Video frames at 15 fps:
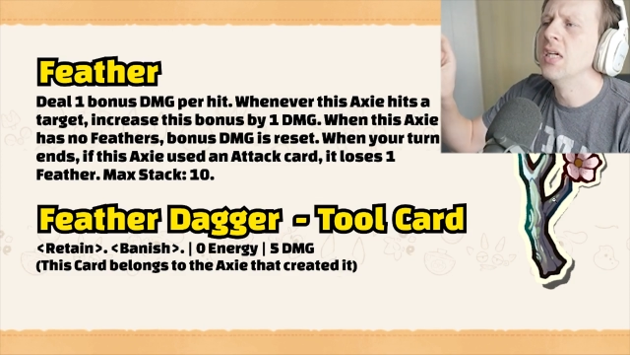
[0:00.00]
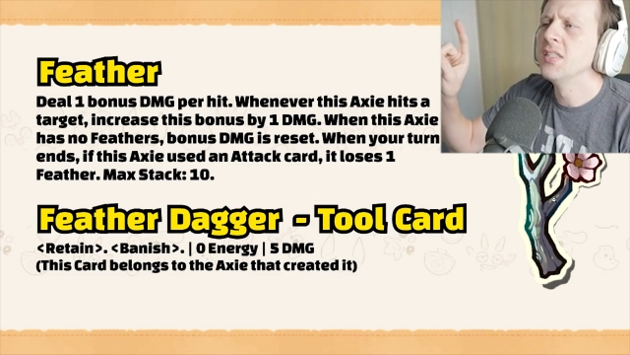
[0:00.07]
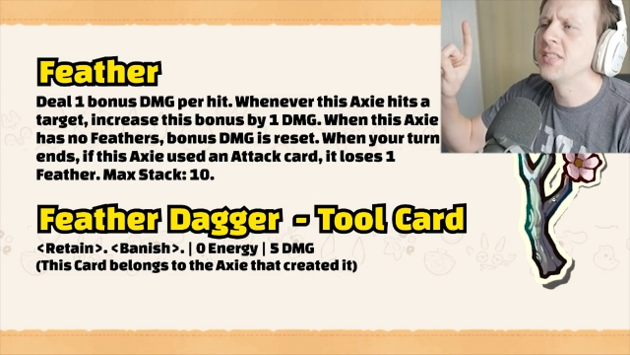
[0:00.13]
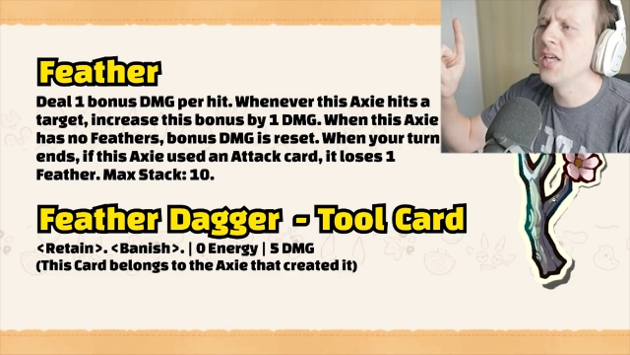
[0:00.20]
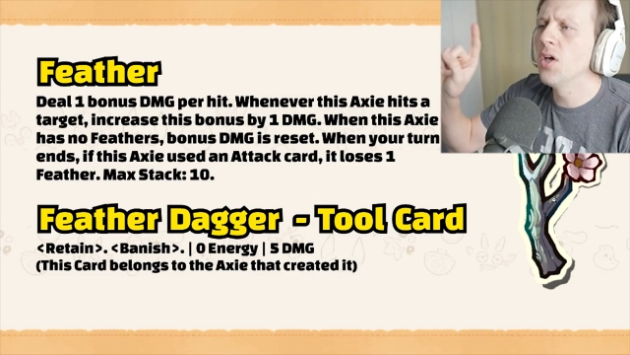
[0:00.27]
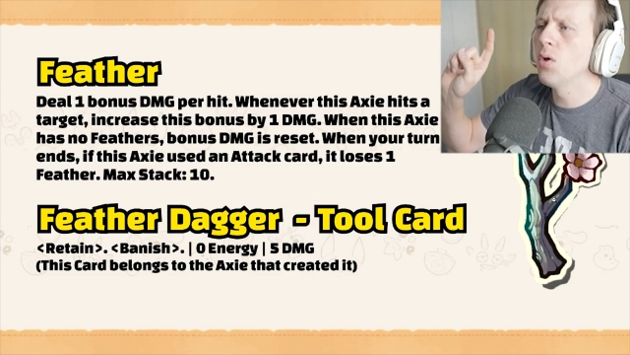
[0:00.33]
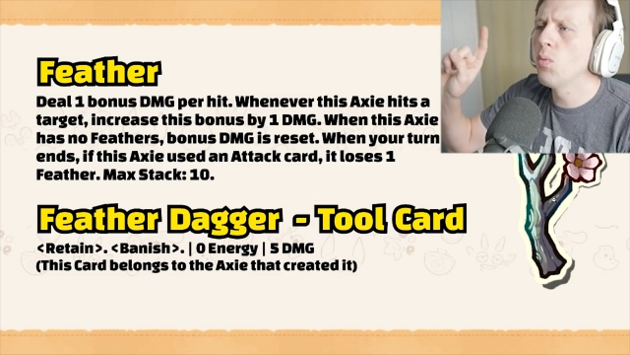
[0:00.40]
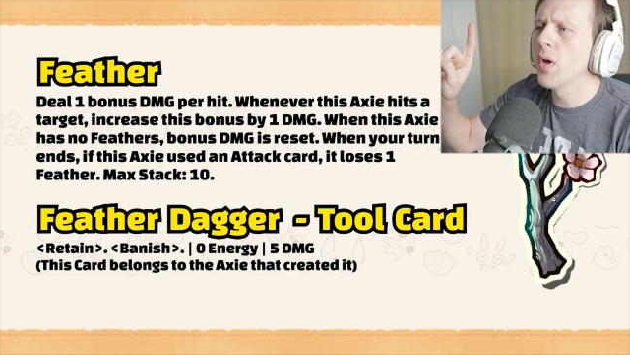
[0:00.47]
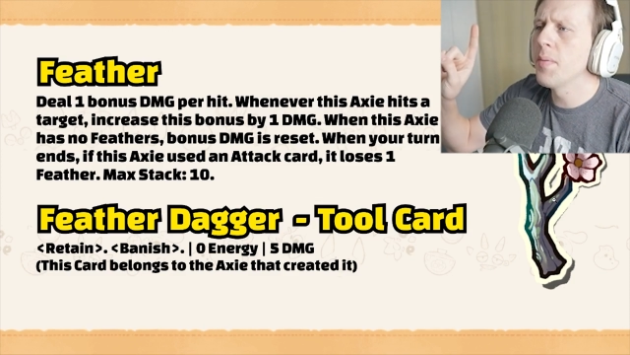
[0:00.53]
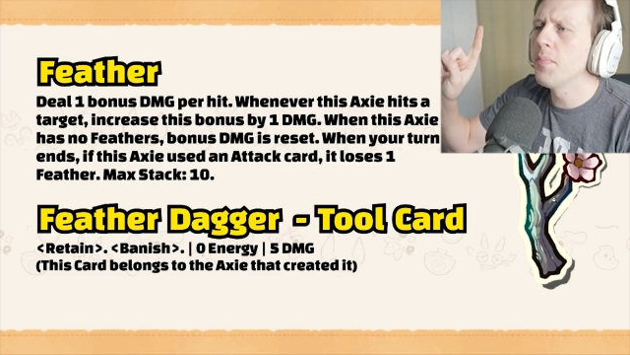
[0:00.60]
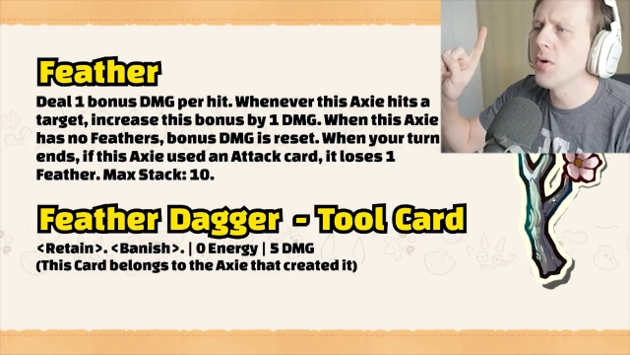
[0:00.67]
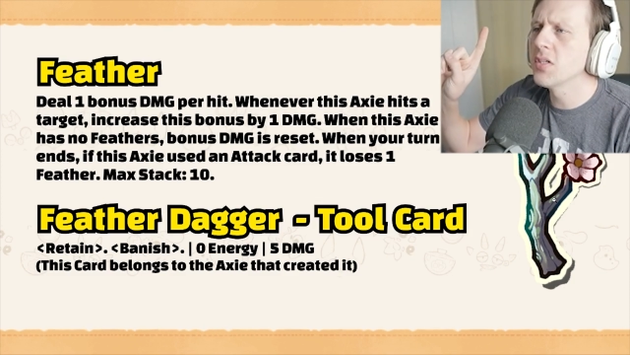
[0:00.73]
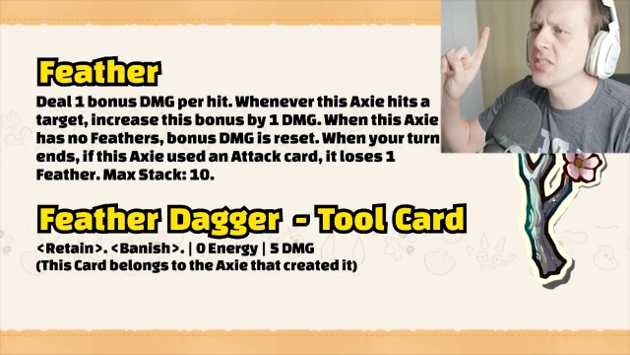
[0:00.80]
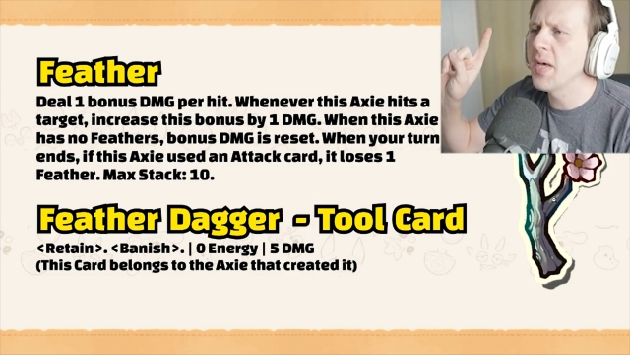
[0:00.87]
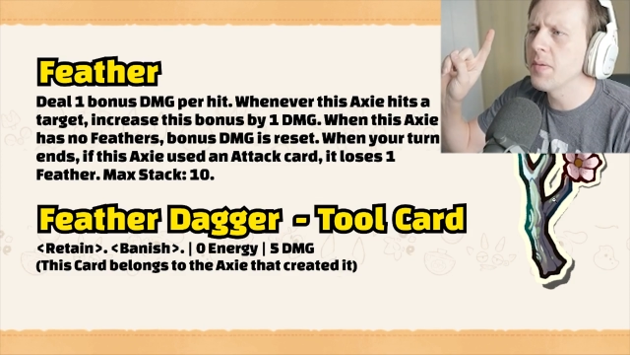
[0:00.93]
Deal 1
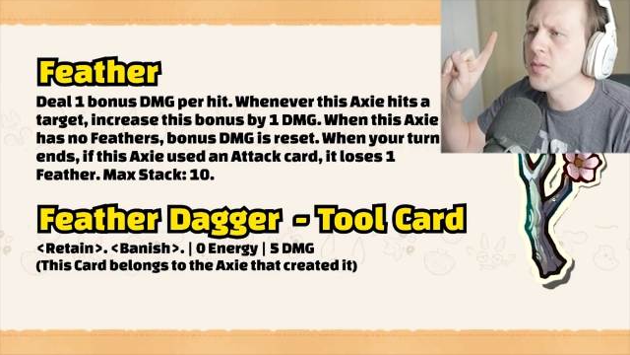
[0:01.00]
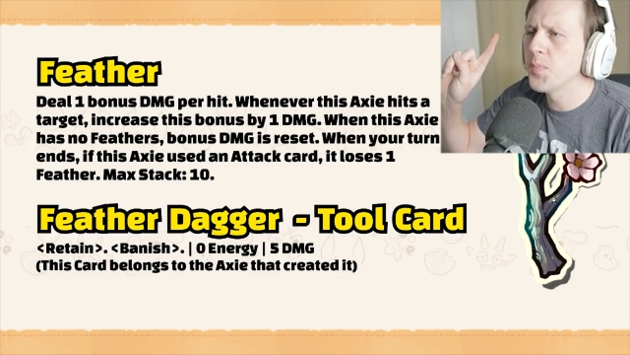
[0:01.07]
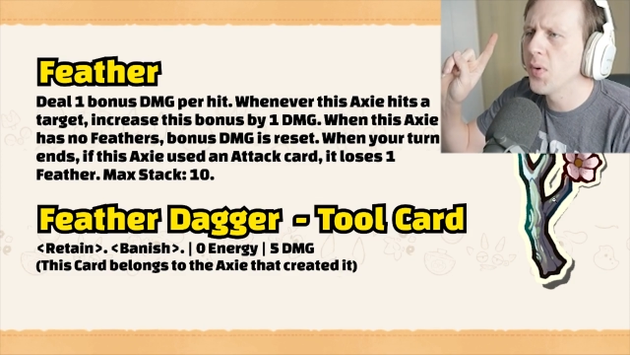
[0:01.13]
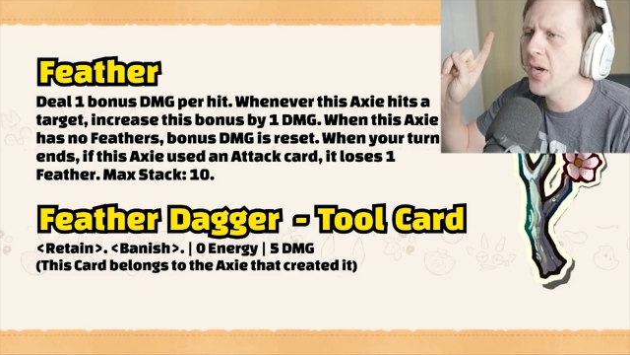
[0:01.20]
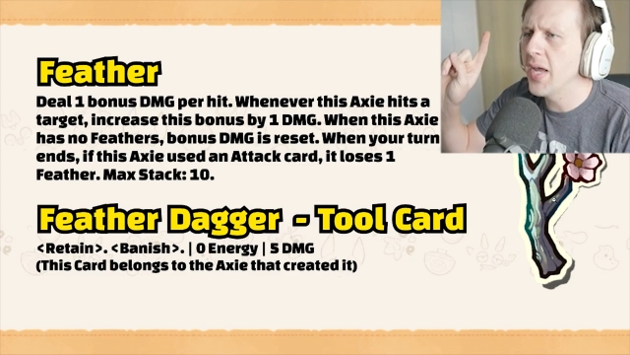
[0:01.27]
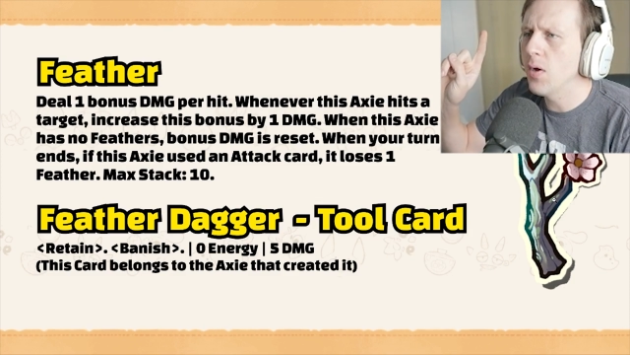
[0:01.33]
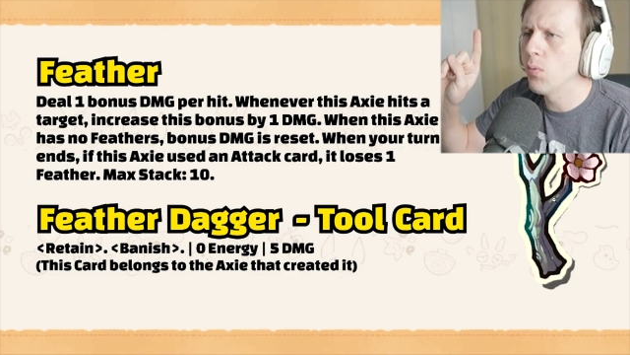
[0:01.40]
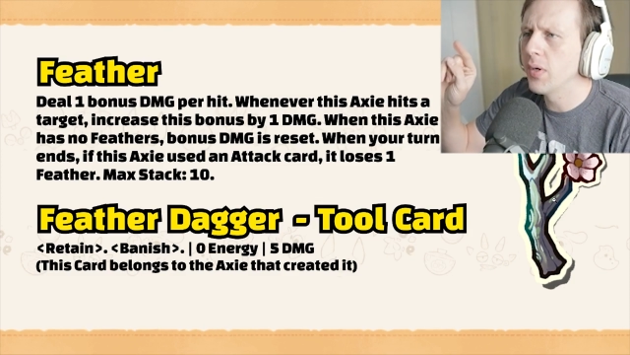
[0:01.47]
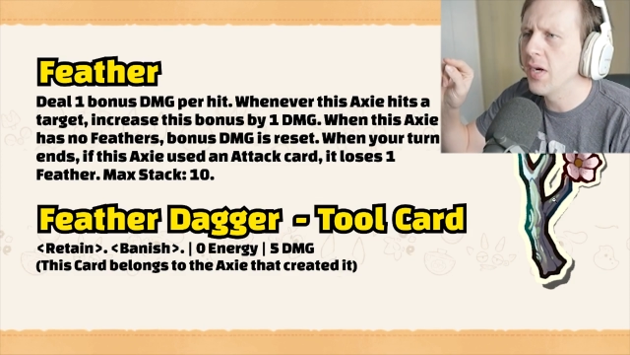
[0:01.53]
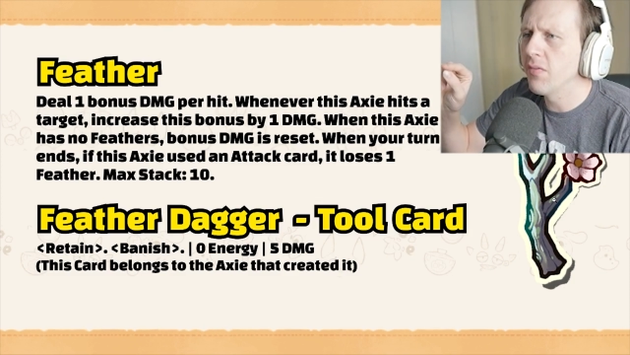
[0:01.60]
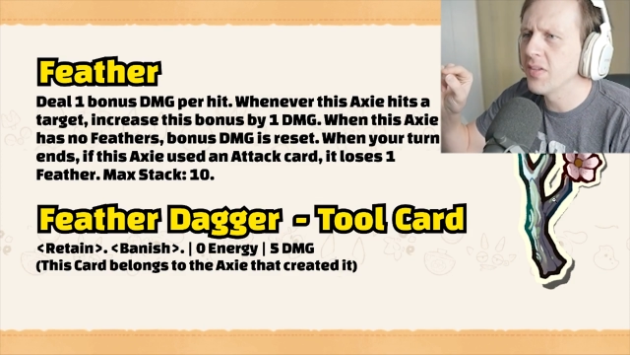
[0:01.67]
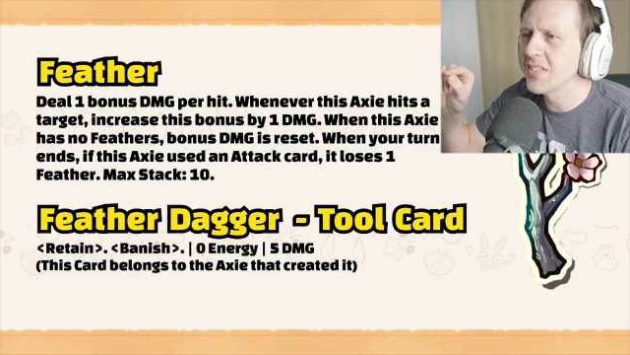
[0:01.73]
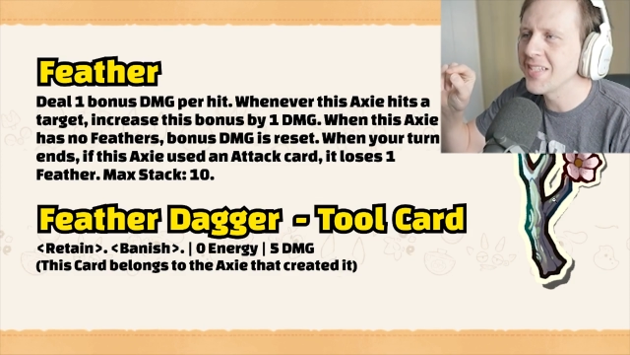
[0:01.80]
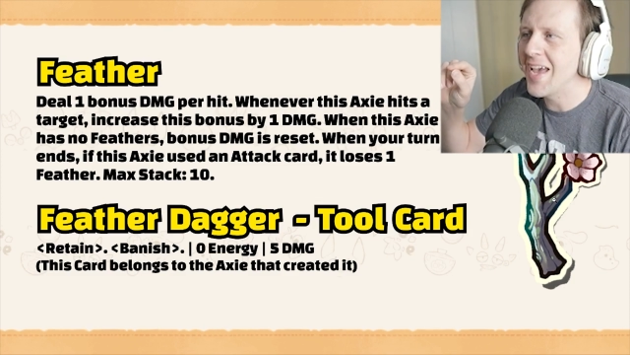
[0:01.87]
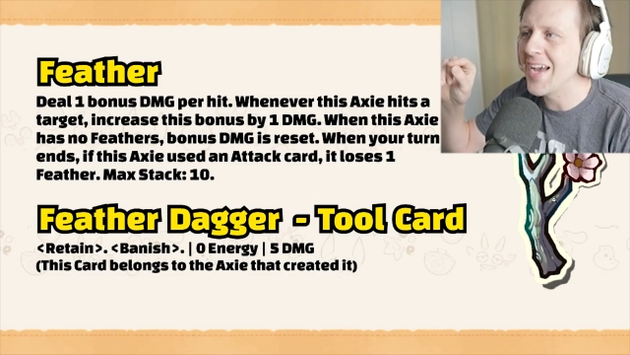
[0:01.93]
bonus damage per hit. Whenever
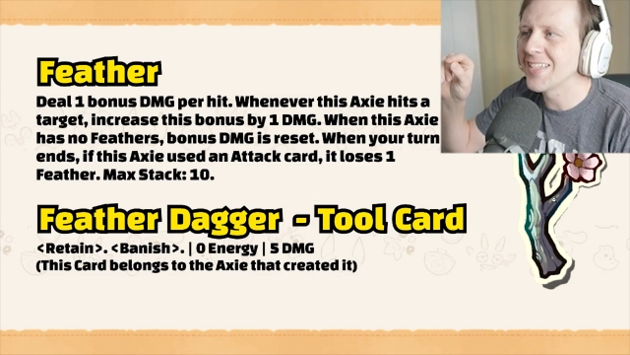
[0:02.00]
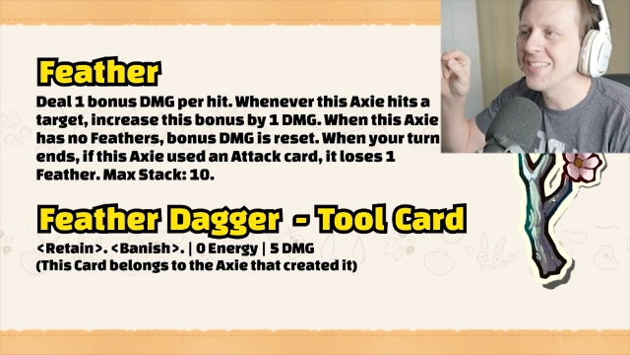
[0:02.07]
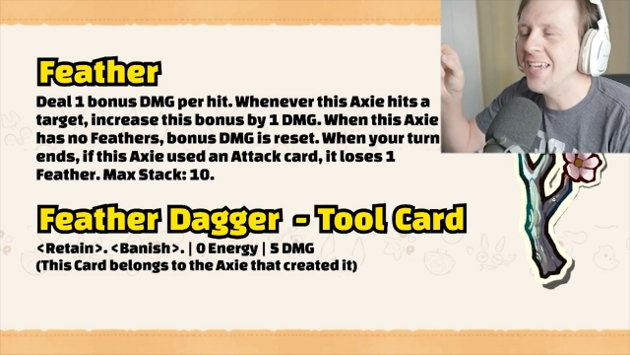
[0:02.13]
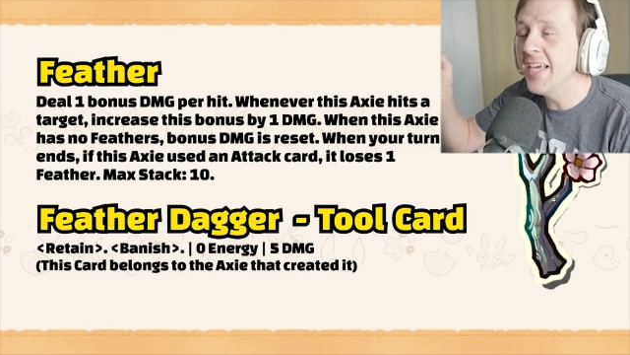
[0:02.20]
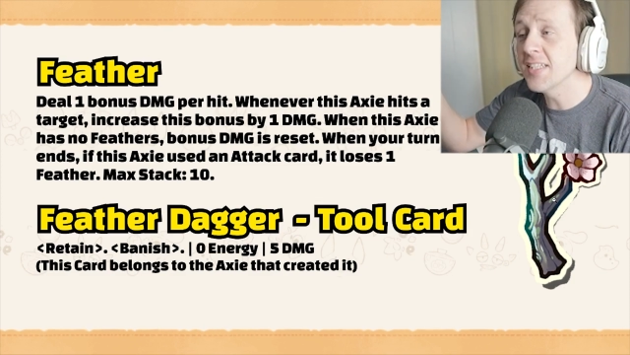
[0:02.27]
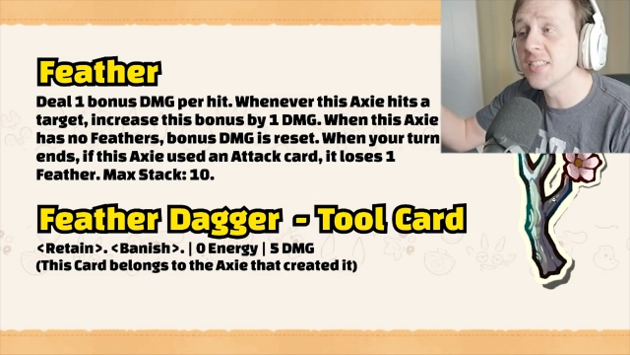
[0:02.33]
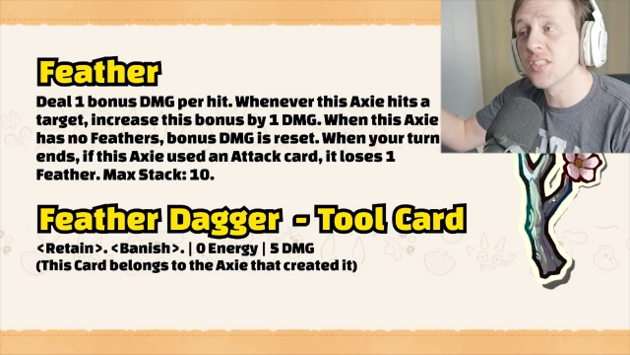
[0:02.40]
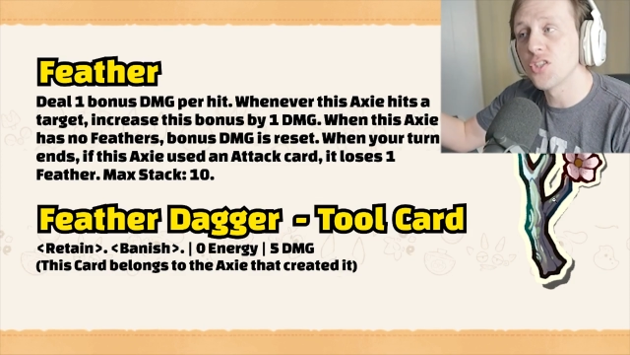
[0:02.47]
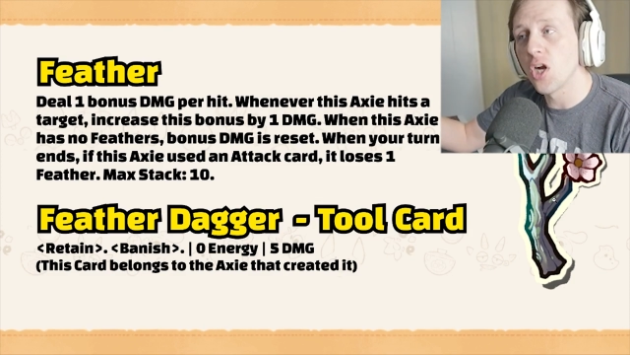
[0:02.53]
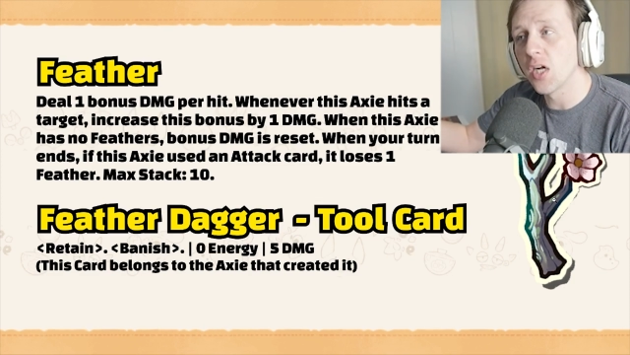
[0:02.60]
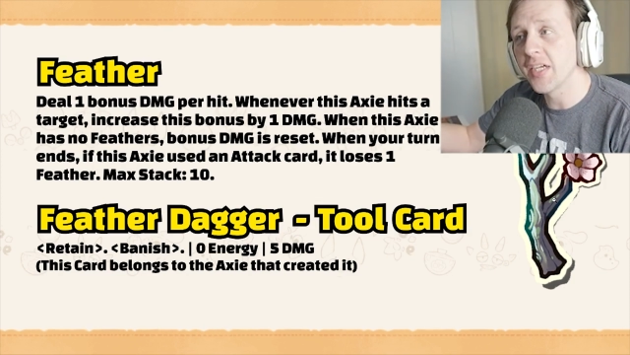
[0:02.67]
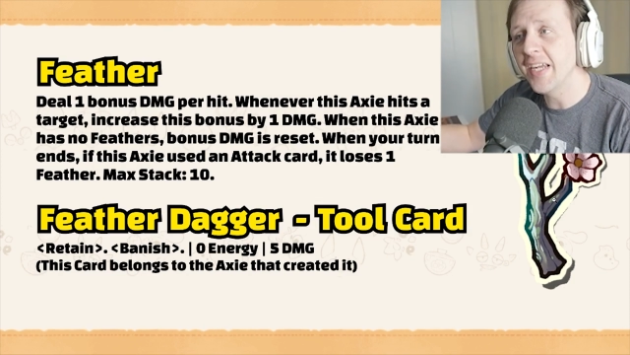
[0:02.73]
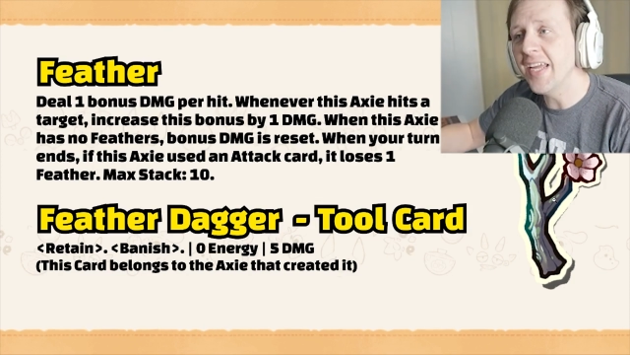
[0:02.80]
this Axie hits a target,